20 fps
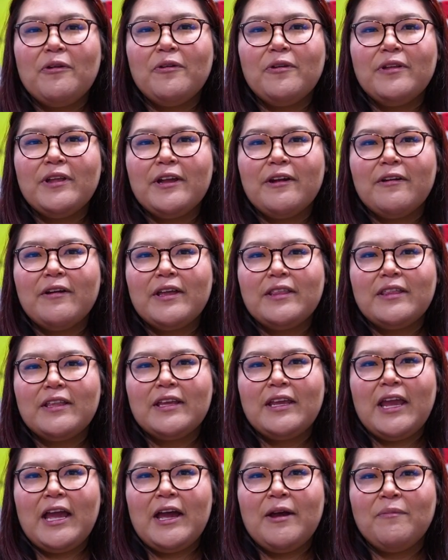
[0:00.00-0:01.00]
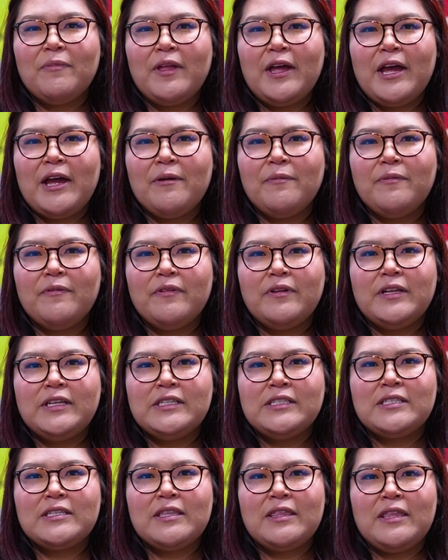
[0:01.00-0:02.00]
role here at the CAM lab
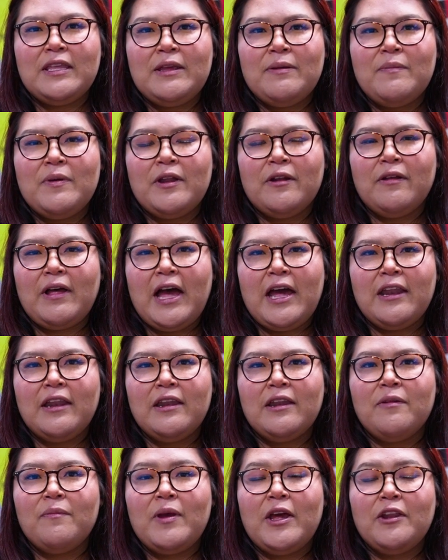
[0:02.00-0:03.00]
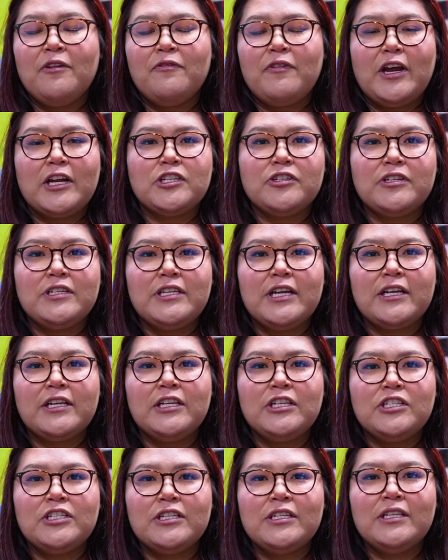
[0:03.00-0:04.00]
is the metal additive manufacturing
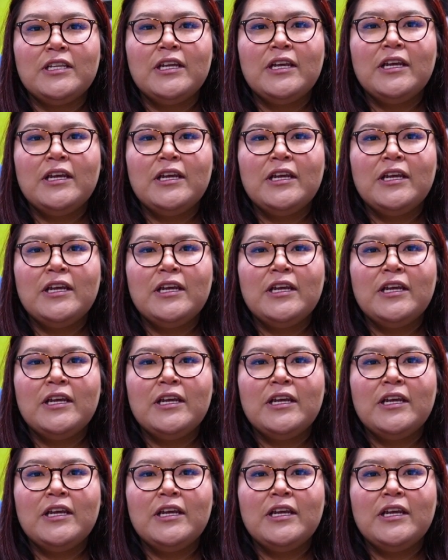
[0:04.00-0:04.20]
technician.